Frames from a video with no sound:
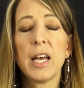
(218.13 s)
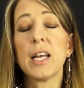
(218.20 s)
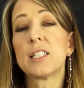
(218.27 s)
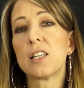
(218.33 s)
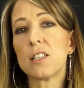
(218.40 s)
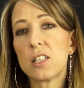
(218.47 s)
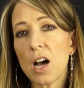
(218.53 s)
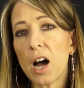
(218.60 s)
It's
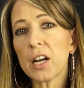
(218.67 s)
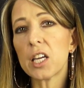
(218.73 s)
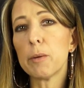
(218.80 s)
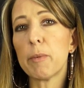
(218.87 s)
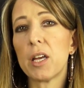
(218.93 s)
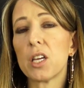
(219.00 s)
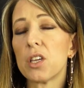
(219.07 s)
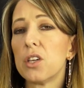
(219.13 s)
a
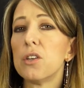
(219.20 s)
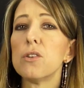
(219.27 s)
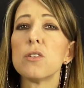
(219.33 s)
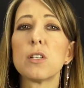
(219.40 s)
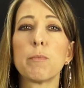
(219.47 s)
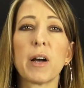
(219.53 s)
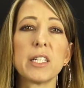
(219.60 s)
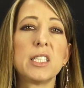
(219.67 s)
document
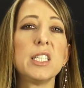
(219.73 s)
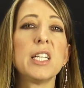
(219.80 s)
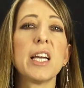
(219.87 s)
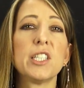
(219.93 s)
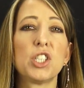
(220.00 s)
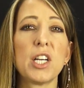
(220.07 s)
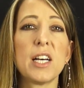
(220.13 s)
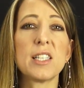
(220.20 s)
used by
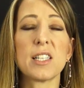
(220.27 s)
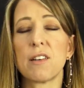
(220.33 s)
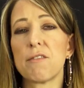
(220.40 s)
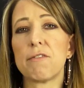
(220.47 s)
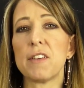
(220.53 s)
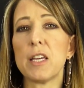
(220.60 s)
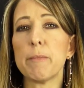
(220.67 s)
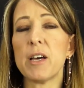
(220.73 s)
DHS and
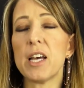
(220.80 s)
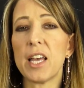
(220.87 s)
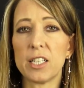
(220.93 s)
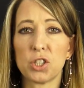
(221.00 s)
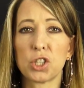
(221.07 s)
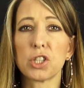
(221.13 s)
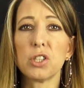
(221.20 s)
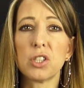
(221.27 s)
FEMA
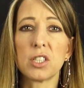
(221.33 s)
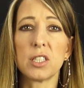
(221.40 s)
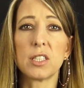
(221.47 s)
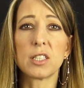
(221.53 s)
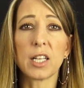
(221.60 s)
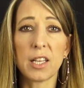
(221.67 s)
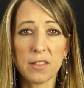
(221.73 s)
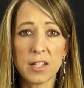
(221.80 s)
and
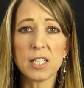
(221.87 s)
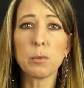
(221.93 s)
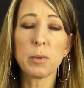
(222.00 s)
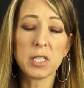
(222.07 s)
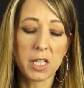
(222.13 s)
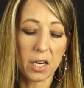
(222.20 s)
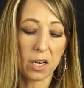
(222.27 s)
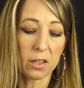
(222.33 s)
churches. In this
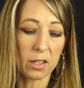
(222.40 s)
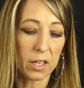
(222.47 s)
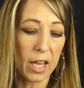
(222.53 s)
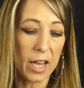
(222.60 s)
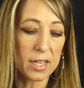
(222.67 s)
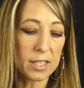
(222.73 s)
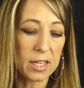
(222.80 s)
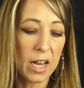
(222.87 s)
particular
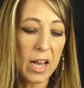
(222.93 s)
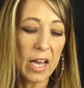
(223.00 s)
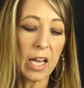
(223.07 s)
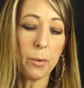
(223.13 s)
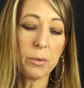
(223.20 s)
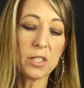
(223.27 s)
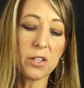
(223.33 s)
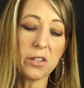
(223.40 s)
case,
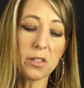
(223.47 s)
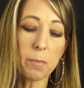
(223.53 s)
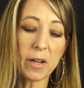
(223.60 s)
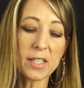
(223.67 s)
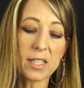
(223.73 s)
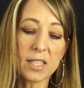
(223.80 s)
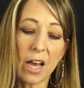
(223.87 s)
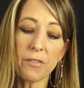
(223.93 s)
it was used by
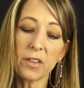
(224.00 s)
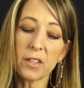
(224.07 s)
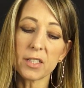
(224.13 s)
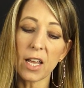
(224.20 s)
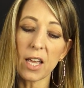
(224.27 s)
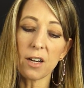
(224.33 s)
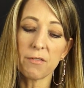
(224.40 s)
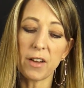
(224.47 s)

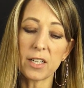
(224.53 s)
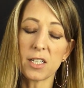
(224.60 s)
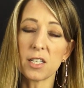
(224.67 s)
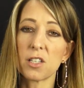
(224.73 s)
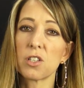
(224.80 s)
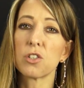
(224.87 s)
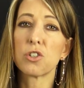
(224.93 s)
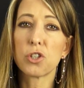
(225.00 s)
Seventh-day
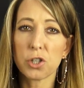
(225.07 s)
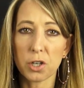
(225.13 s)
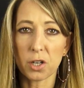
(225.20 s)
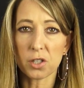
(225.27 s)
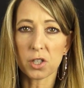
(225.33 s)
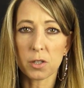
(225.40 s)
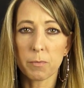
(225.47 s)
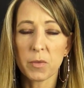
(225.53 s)
Adventist
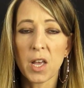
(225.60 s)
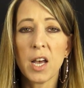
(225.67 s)
Church.